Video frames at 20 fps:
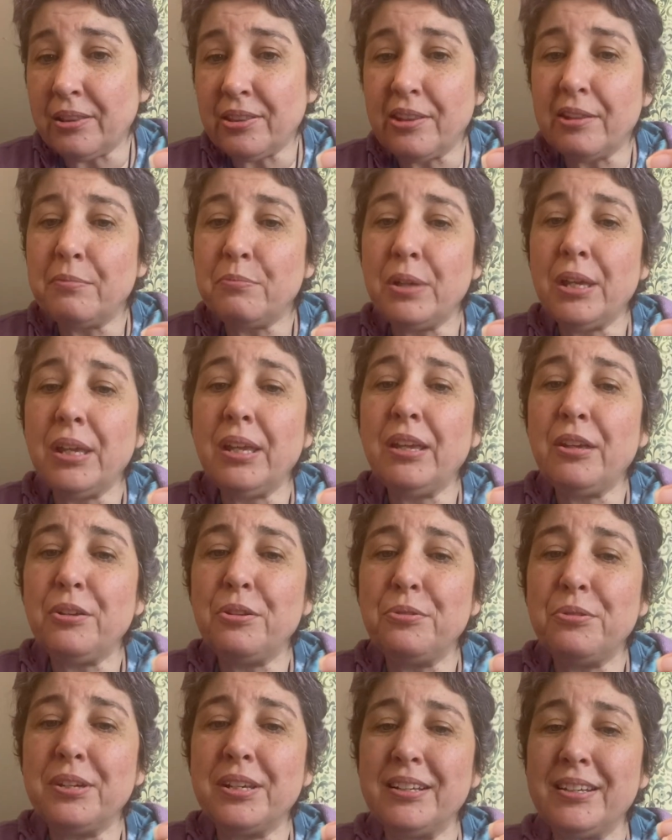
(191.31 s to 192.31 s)
than me
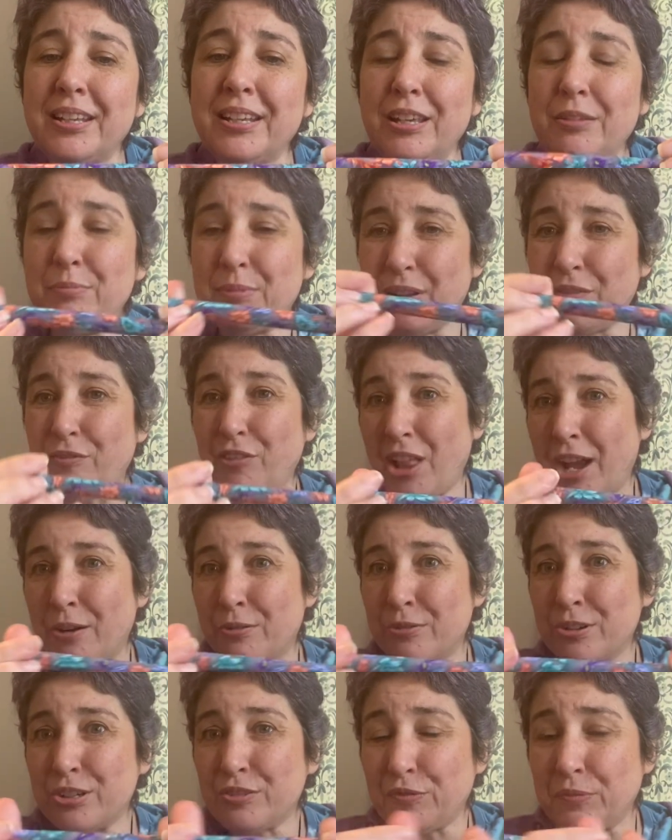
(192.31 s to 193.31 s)
who can keep the
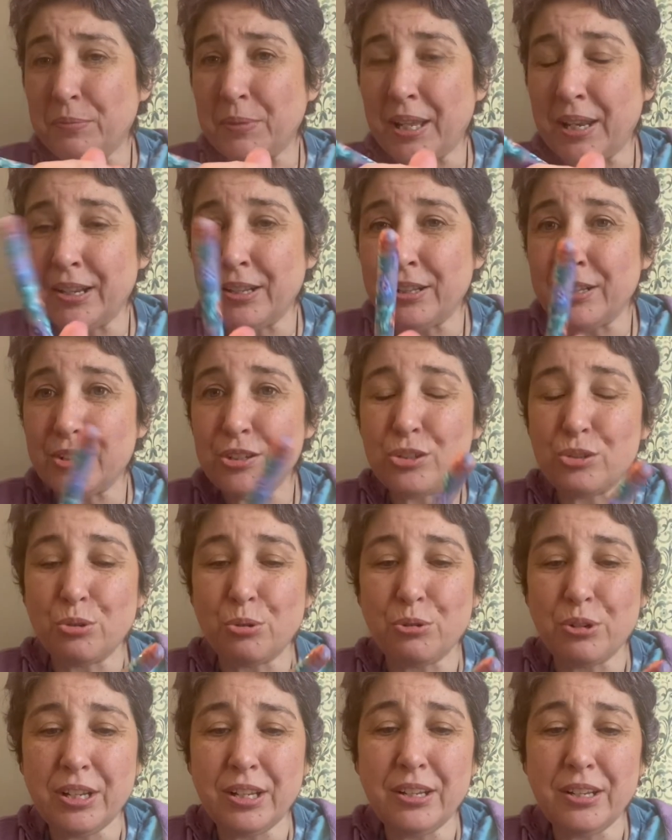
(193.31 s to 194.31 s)
flowers from getting
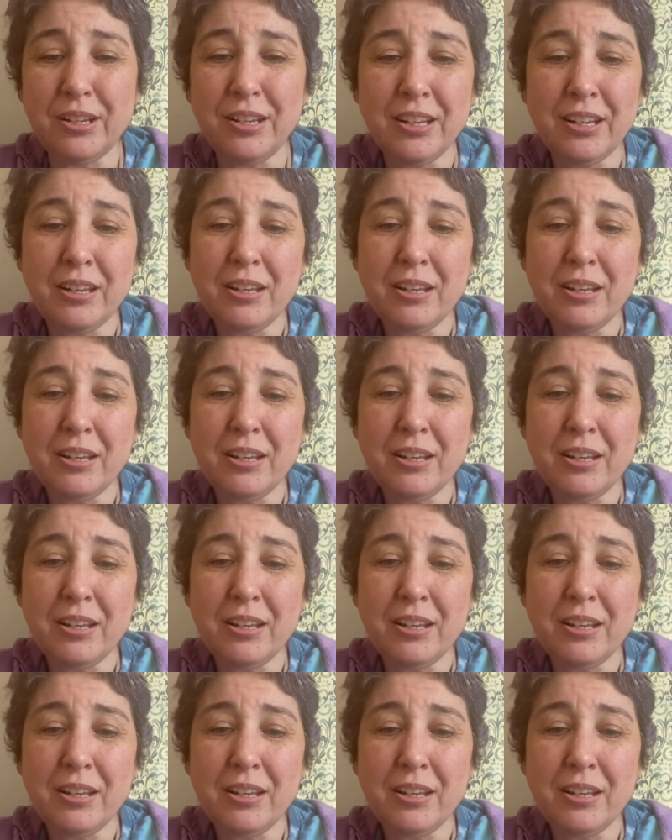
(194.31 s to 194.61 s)
distorted.